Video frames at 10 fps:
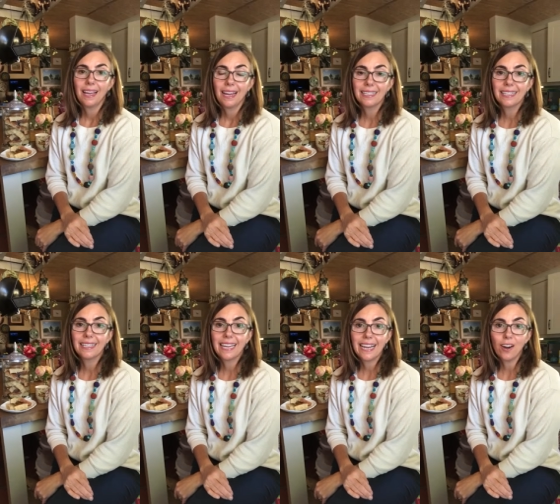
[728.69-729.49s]
It's the
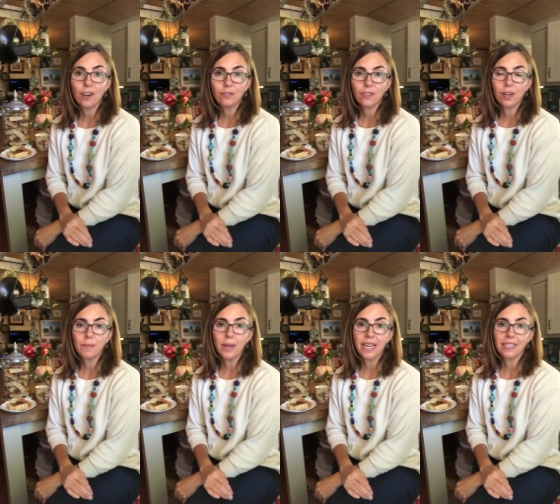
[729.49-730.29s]
day after I
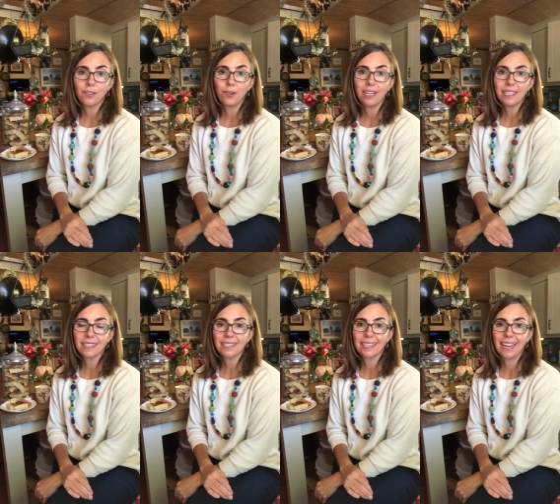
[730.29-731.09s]
baked the
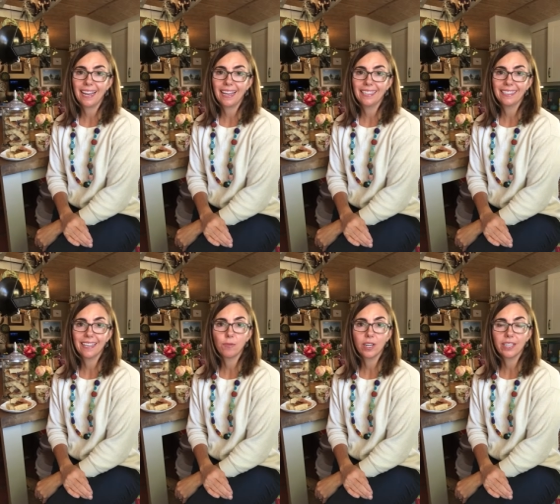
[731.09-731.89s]
rusks, and
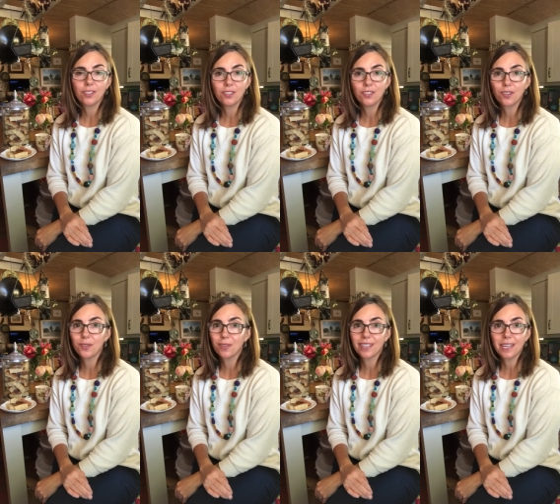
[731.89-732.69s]
they're ready to enjoy
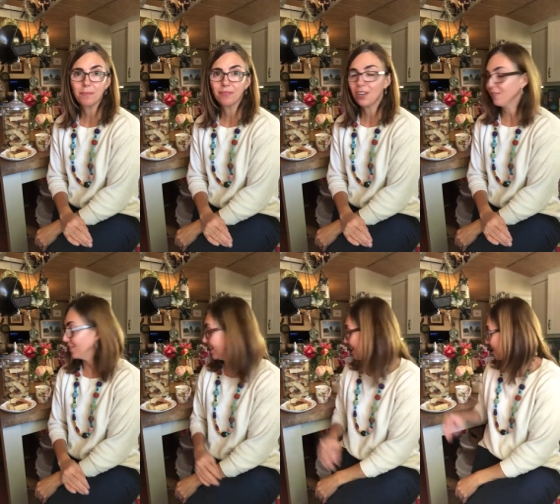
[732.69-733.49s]
with a cup of coffee.